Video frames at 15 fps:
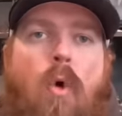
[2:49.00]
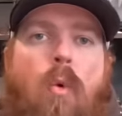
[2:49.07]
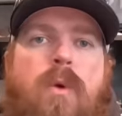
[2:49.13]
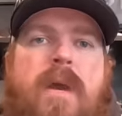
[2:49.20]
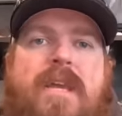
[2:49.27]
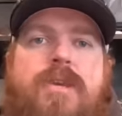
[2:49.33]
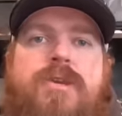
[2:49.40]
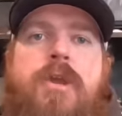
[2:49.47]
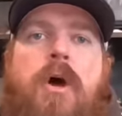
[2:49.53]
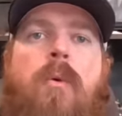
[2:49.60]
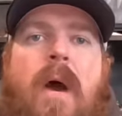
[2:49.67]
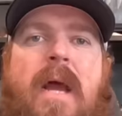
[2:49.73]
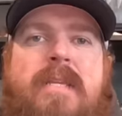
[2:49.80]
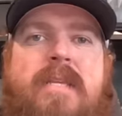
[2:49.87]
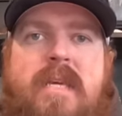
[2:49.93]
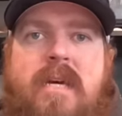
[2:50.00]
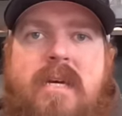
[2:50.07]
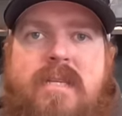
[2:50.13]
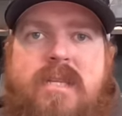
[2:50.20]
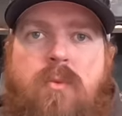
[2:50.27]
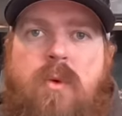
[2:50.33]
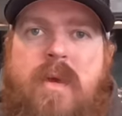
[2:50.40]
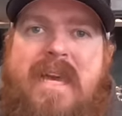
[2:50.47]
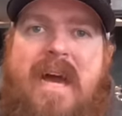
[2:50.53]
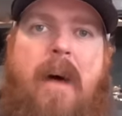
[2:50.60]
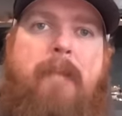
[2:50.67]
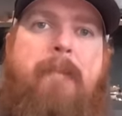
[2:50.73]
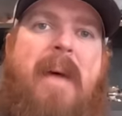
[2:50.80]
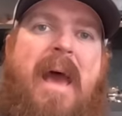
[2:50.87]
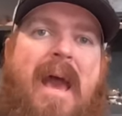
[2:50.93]
We had no idea until we
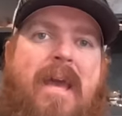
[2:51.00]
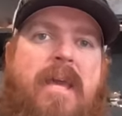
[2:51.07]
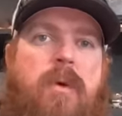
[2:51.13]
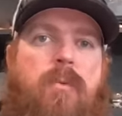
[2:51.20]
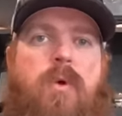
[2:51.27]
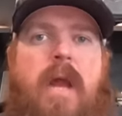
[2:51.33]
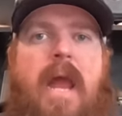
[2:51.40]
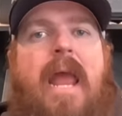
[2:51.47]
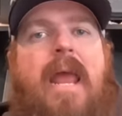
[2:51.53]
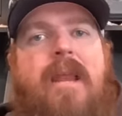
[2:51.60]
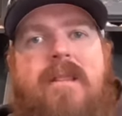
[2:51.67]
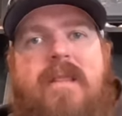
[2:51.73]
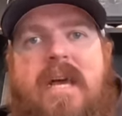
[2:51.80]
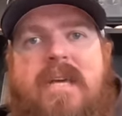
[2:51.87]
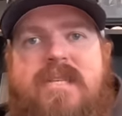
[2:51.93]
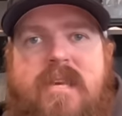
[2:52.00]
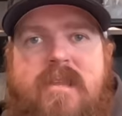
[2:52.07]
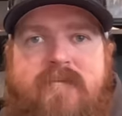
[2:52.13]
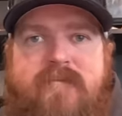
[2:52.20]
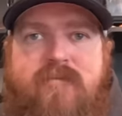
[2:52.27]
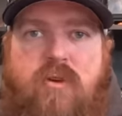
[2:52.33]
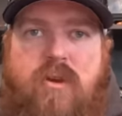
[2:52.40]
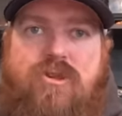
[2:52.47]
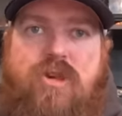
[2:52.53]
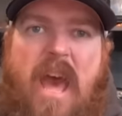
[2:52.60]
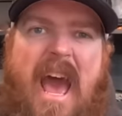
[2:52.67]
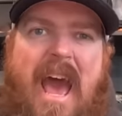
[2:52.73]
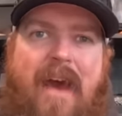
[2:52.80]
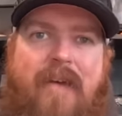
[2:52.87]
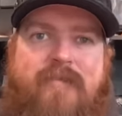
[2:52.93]
got back and were analyzing the footage
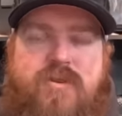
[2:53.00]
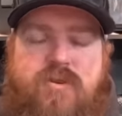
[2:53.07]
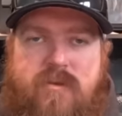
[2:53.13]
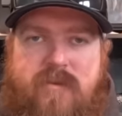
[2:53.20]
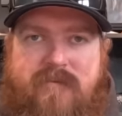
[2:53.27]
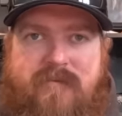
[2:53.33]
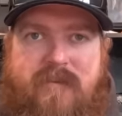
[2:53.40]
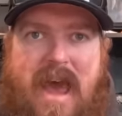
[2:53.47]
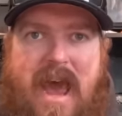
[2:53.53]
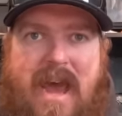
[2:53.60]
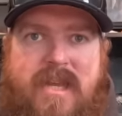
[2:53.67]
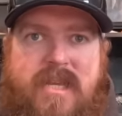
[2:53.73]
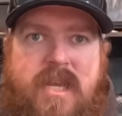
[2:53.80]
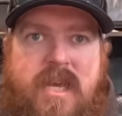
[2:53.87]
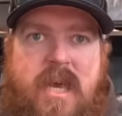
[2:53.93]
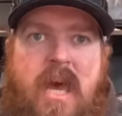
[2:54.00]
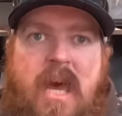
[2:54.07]
after the fact